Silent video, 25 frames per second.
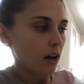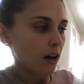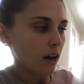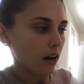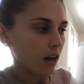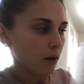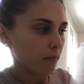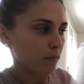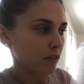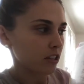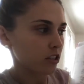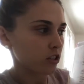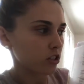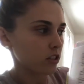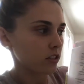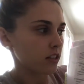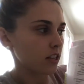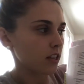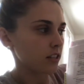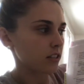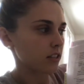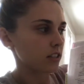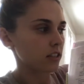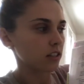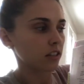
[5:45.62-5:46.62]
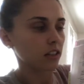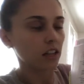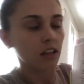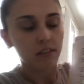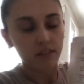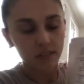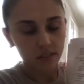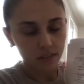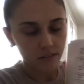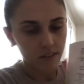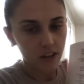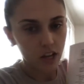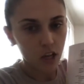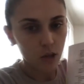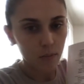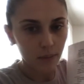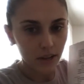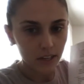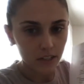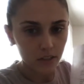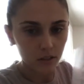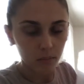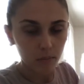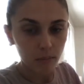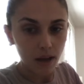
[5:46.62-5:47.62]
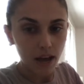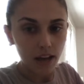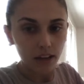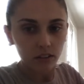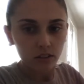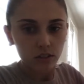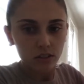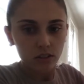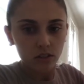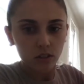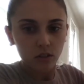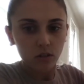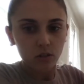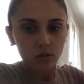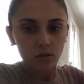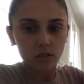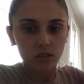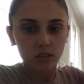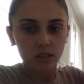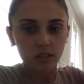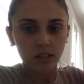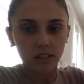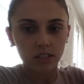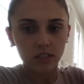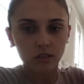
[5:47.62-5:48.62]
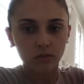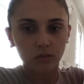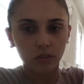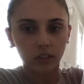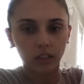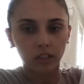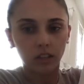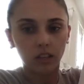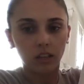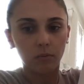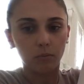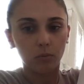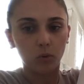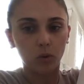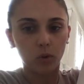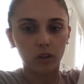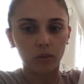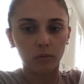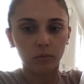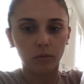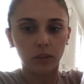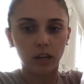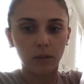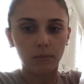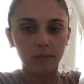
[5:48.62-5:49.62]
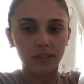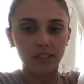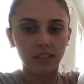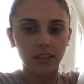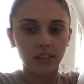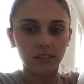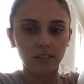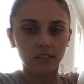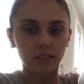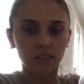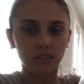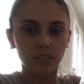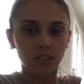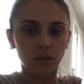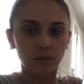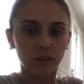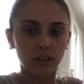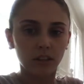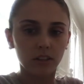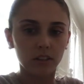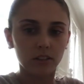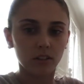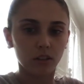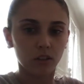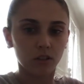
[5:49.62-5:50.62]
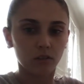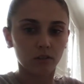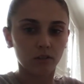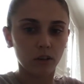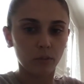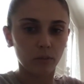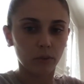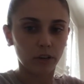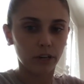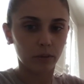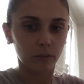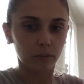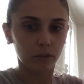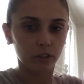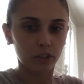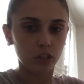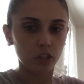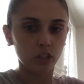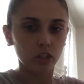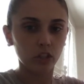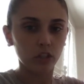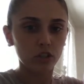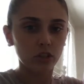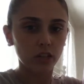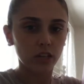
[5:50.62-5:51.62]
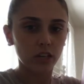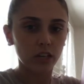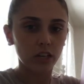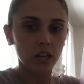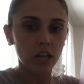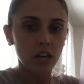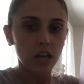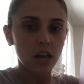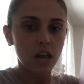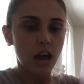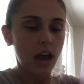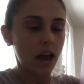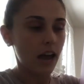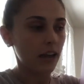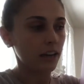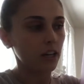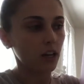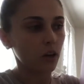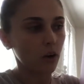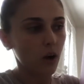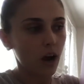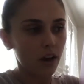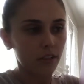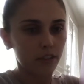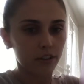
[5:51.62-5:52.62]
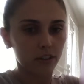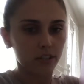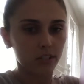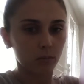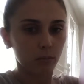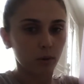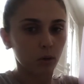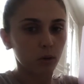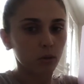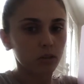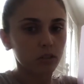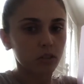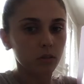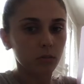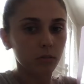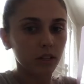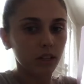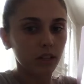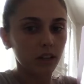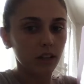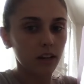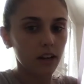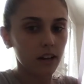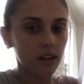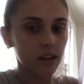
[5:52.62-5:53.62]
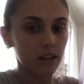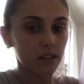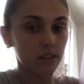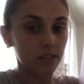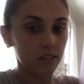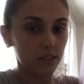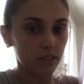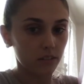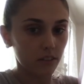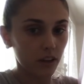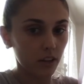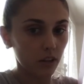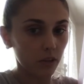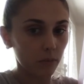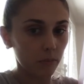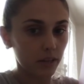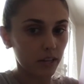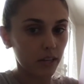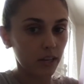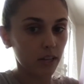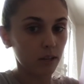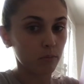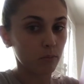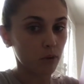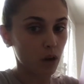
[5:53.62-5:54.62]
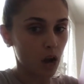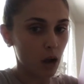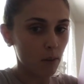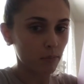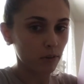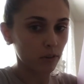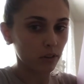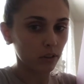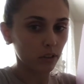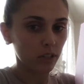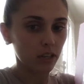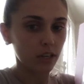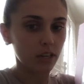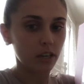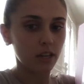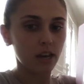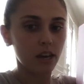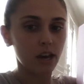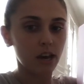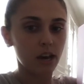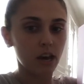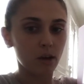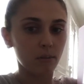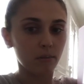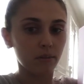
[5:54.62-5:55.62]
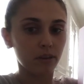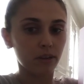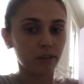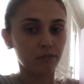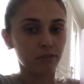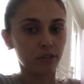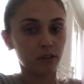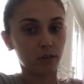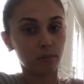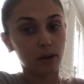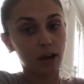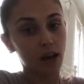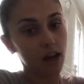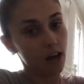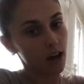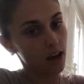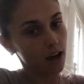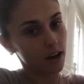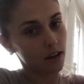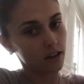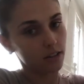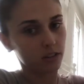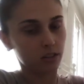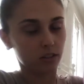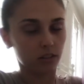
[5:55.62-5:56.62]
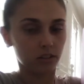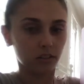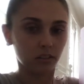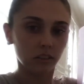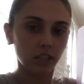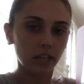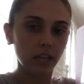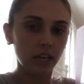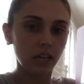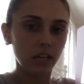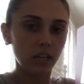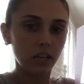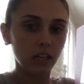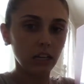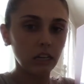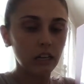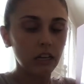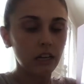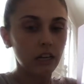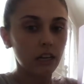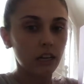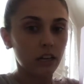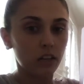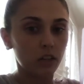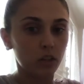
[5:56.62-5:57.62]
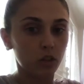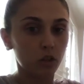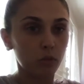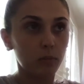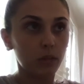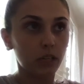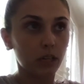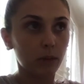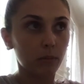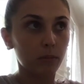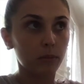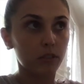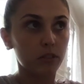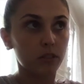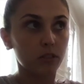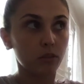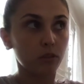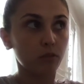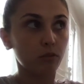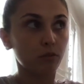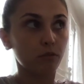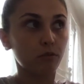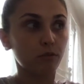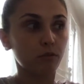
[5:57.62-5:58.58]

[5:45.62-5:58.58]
This just says developmental milestones. That's really important when I'm assessing someone. So if I'm working with children, I know how they're supposed to be developing properly. And if they're behind or delayed, you'd be able to